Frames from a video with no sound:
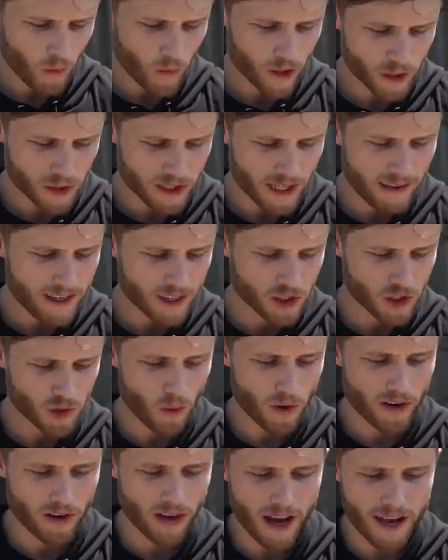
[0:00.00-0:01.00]
Would you say that
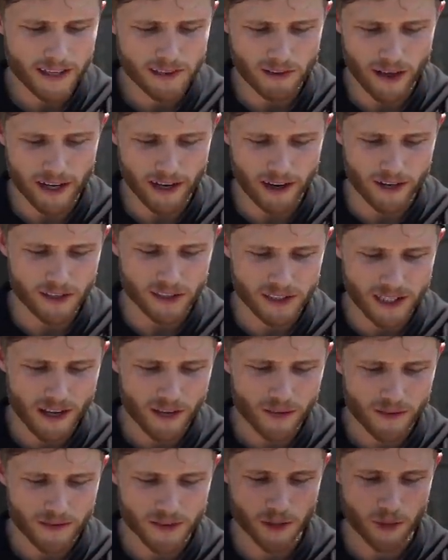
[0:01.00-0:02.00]
shorter guys like
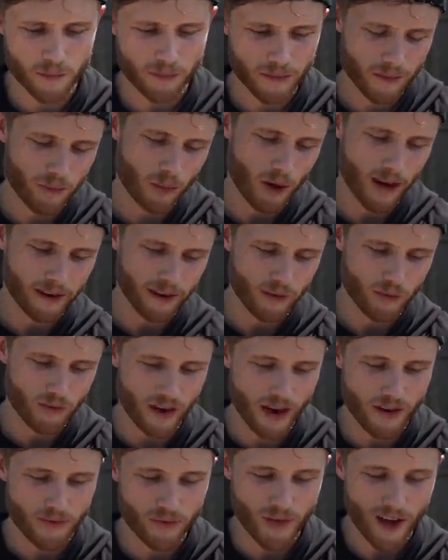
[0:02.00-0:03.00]
ourselves, bracket
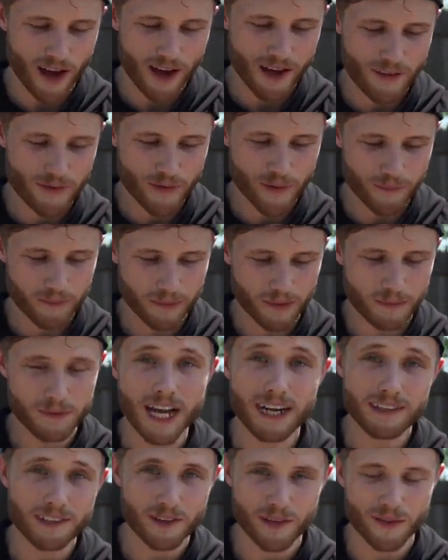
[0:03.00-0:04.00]
5'5",
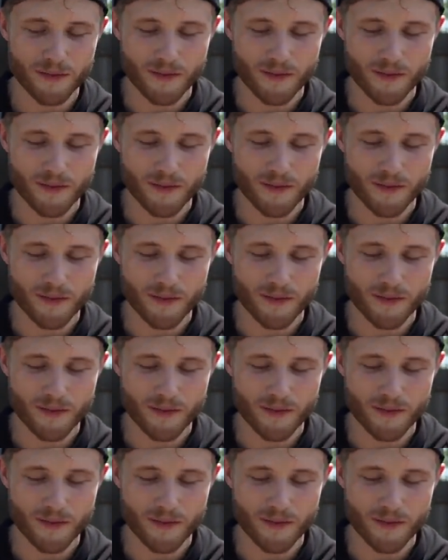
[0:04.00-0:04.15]
technically